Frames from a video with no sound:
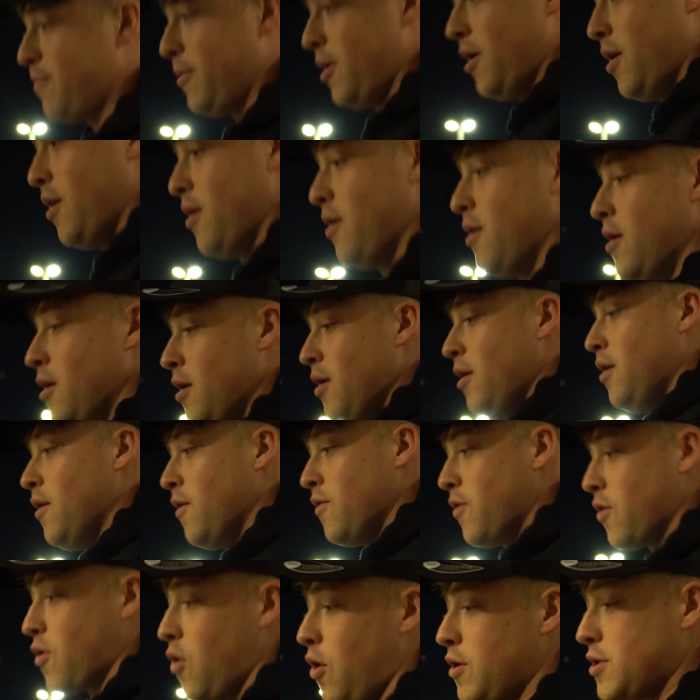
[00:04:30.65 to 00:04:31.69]
But
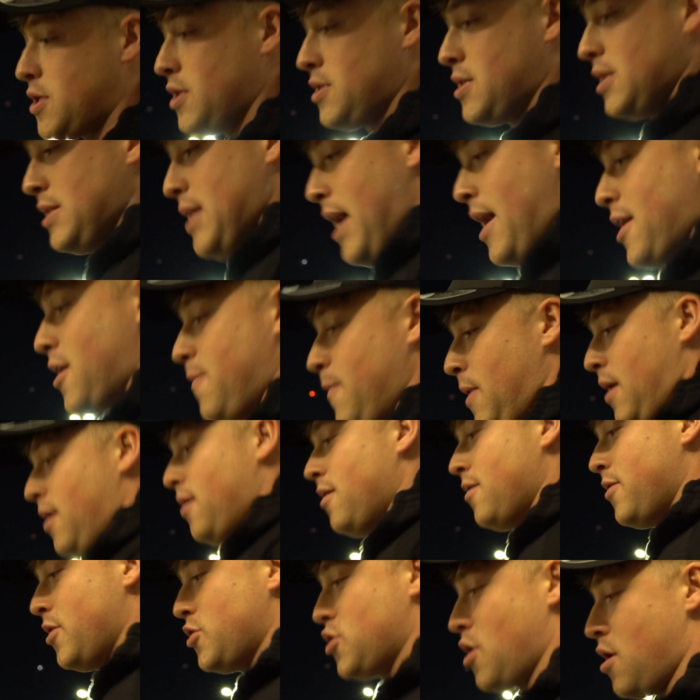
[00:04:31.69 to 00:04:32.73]
the goal is just to document
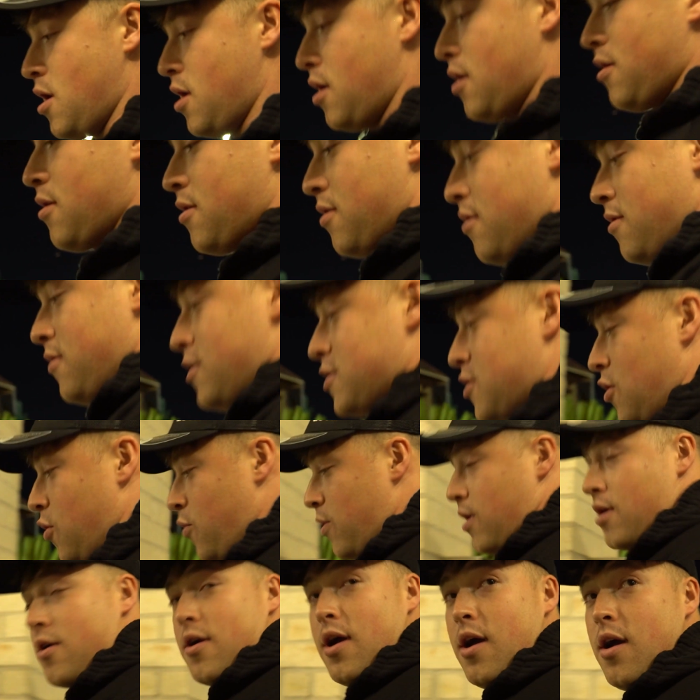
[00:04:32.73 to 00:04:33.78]
the journey this whole
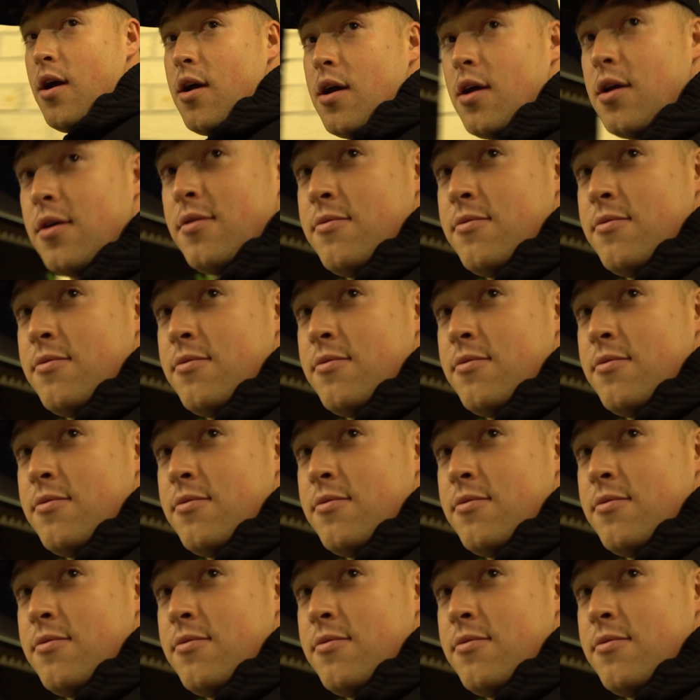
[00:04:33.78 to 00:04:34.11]
week, right?